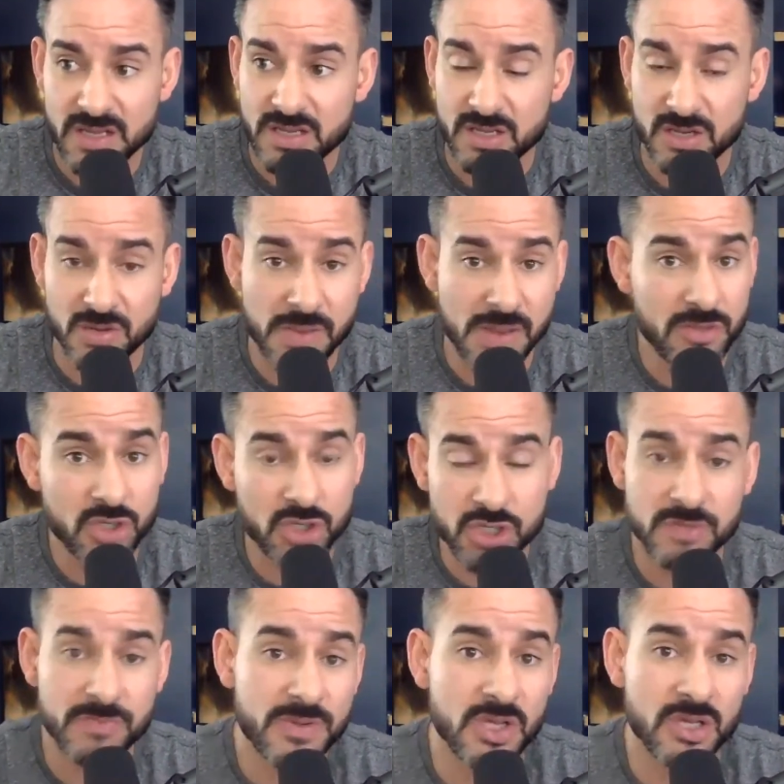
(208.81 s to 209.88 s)
maybe you
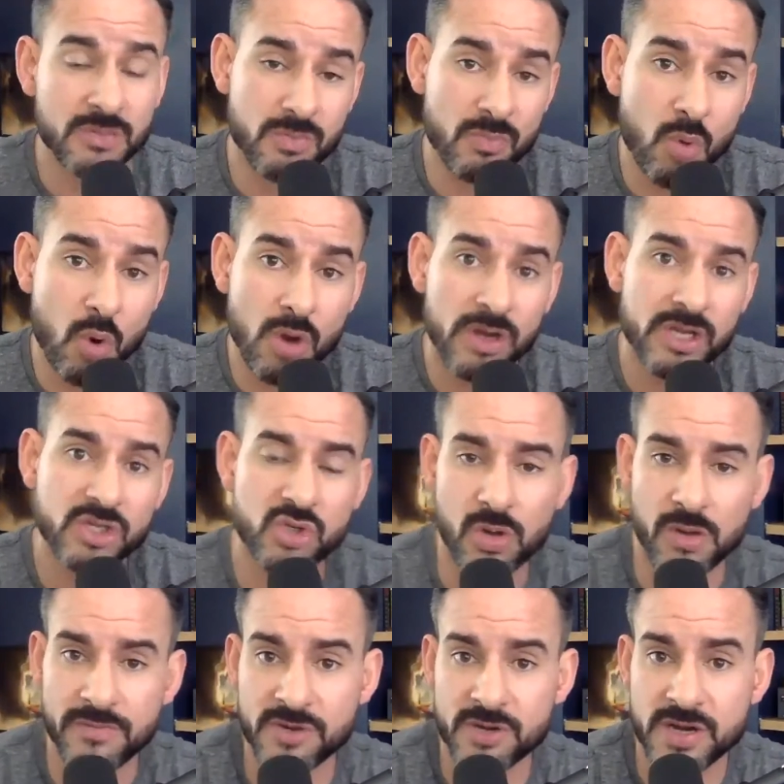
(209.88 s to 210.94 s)
should be more in
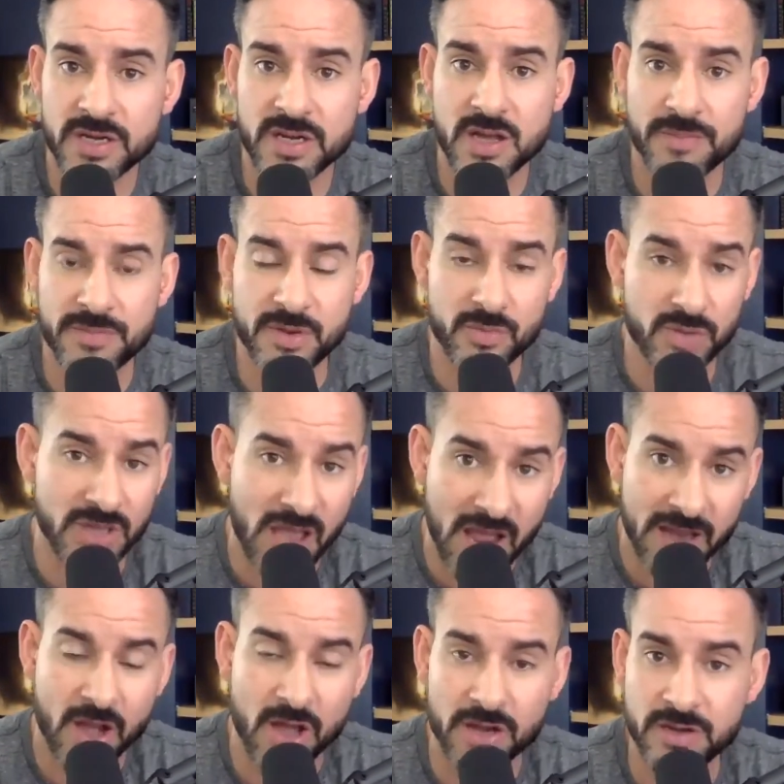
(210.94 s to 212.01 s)
control of your income than
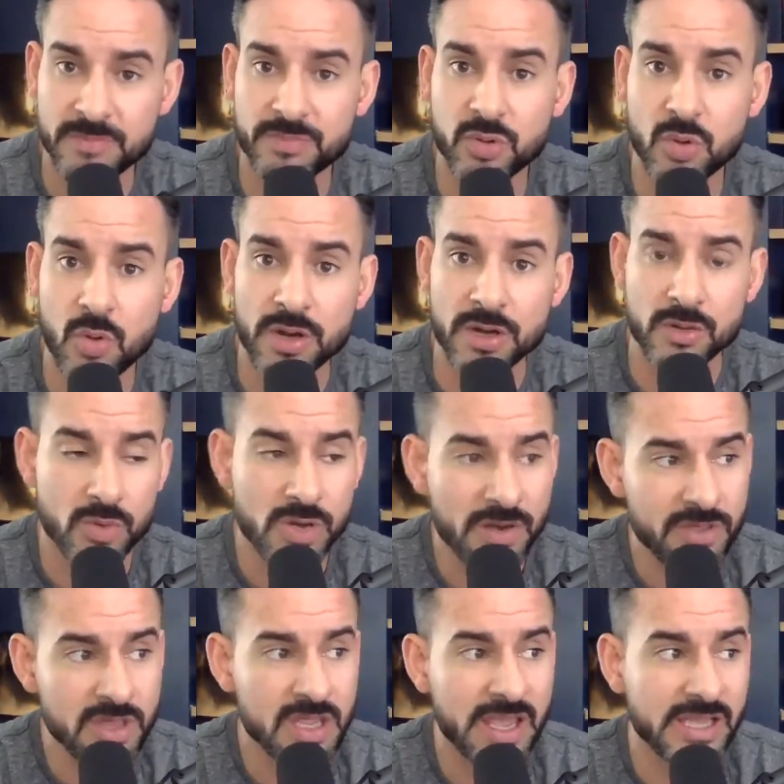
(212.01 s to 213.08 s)
relying on an employer.
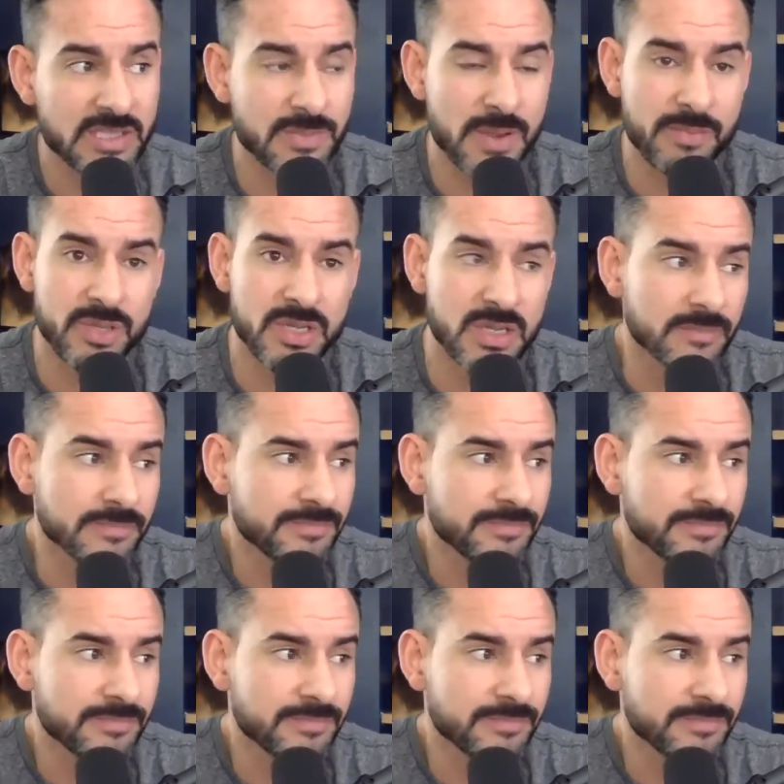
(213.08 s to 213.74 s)
Whatever the case may be,